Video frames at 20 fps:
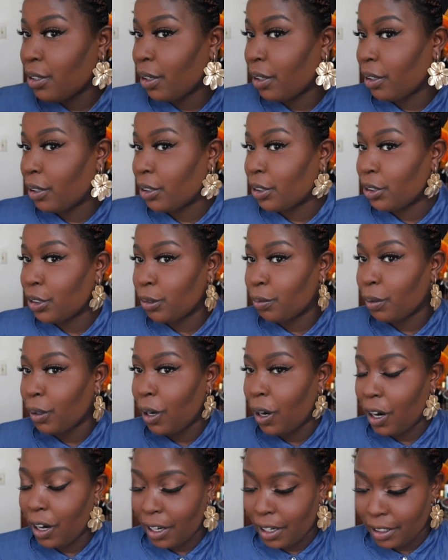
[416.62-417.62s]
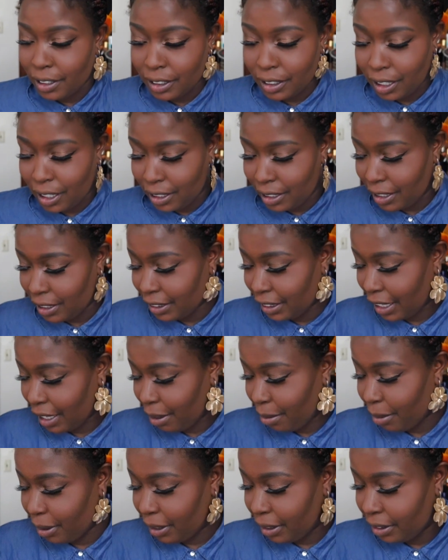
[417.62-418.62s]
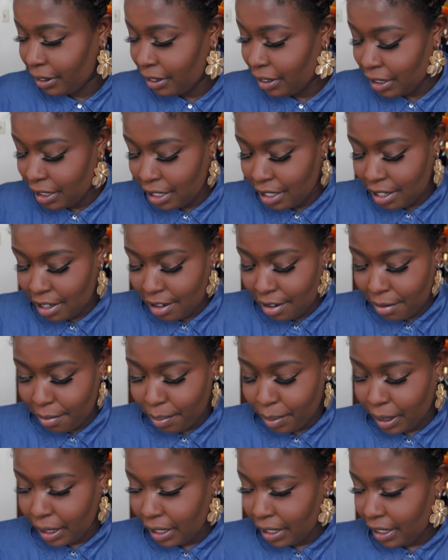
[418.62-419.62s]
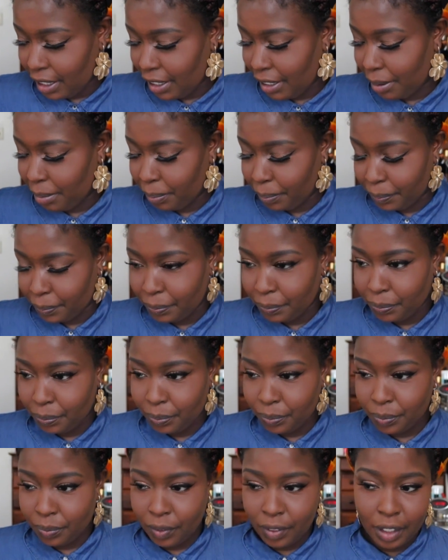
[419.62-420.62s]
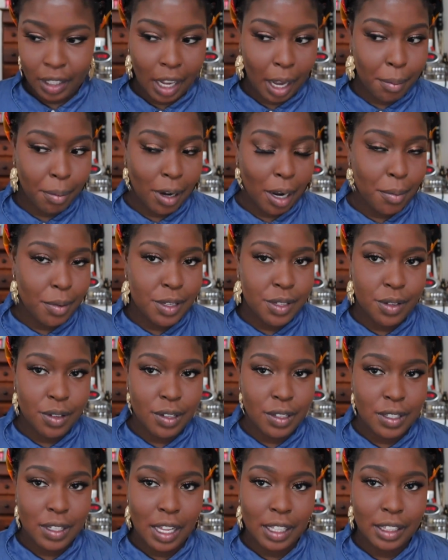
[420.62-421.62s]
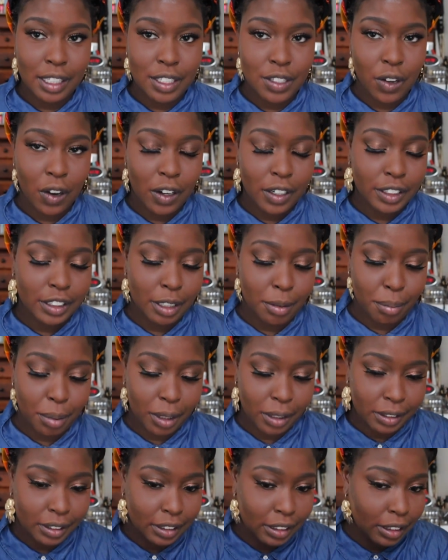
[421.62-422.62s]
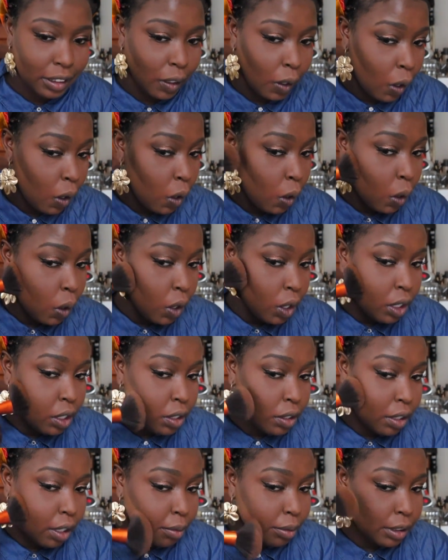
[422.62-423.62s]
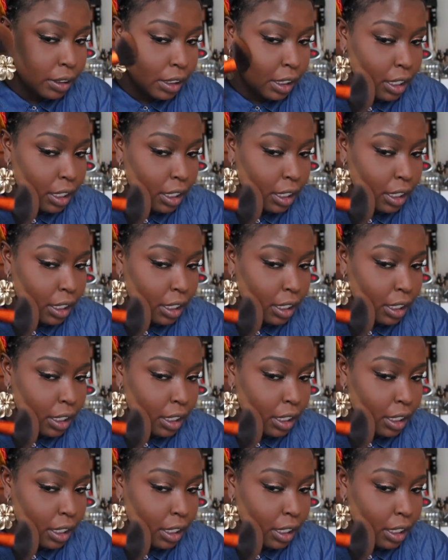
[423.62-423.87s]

looks super harsh on this camera, but I promise you it's not this harsh in person. So I'm just